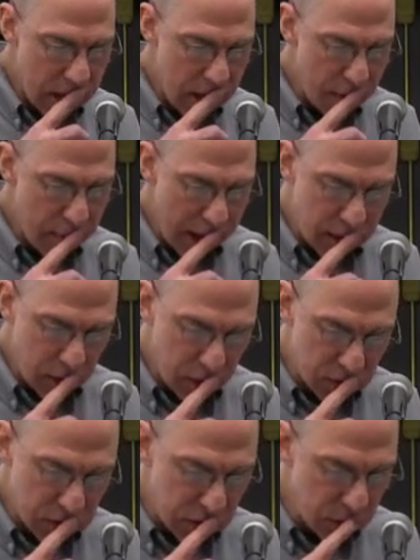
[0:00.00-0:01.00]
I'd
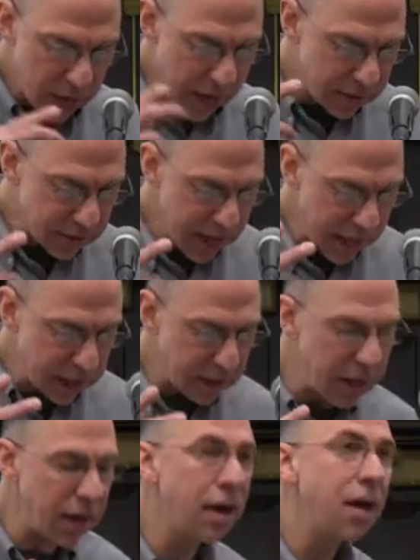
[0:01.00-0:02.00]
encourage you to do that.
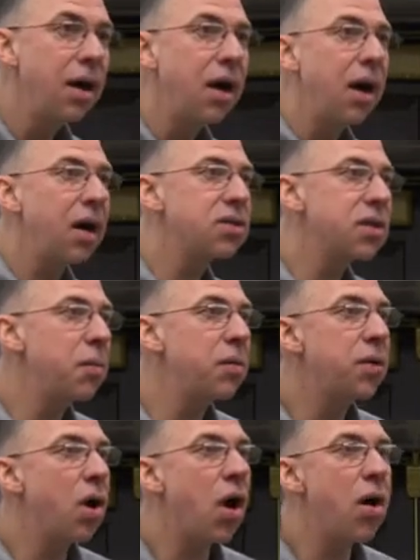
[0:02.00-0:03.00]
Secondly, some
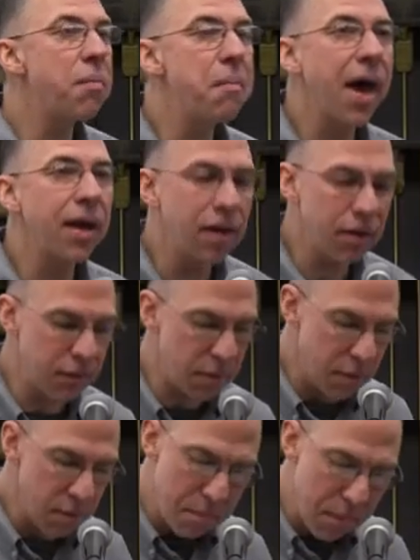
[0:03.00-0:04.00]
of y'all
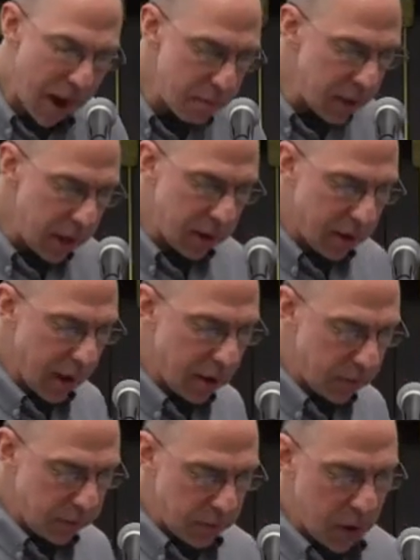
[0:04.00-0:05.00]
might be kind
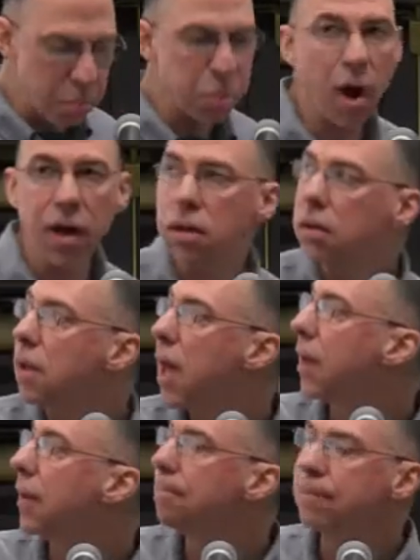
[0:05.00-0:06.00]
of a
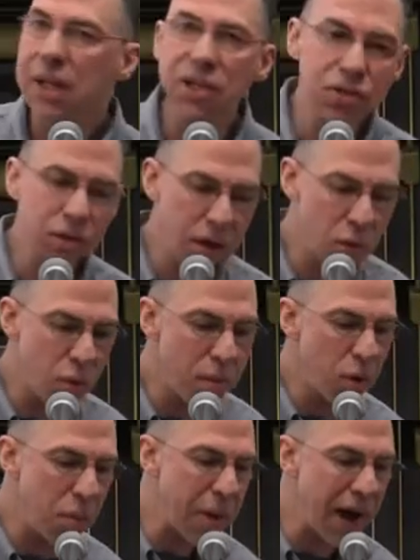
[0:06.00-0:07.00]
prodigal-like. Let's look at
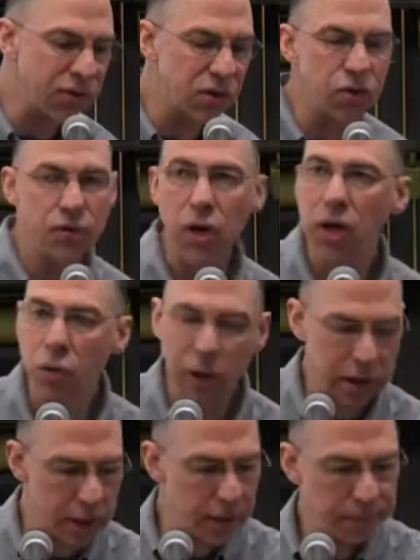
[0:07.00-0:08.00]
one more passage very
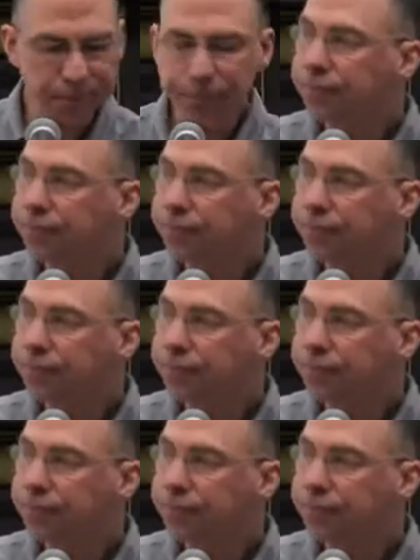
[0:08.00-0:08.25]
quickly.